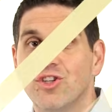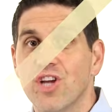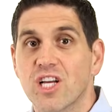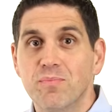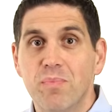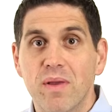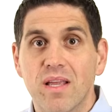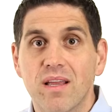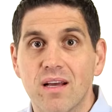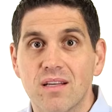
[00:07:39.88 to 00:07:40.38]

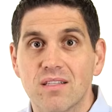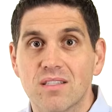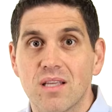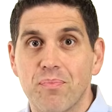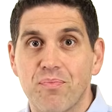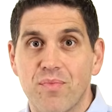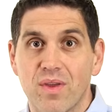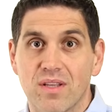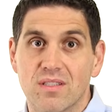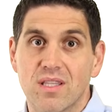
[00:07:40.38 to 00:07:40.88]
just because
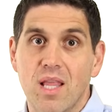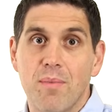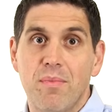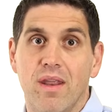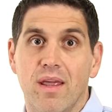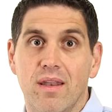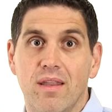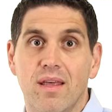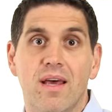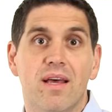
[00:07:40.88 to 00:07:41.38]
something's
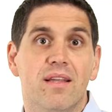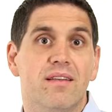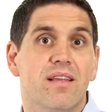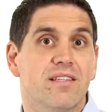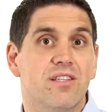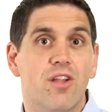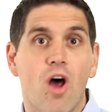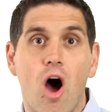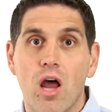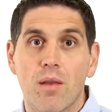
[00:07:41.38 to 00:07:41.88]
limited
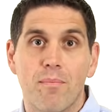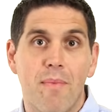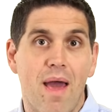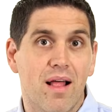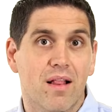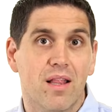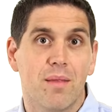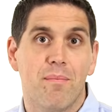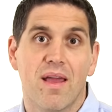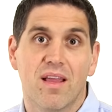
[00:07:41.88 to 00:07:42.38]
doesn't
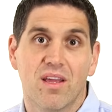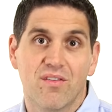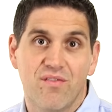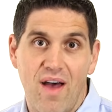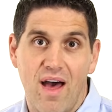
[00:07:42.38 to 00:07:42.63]
automatically make it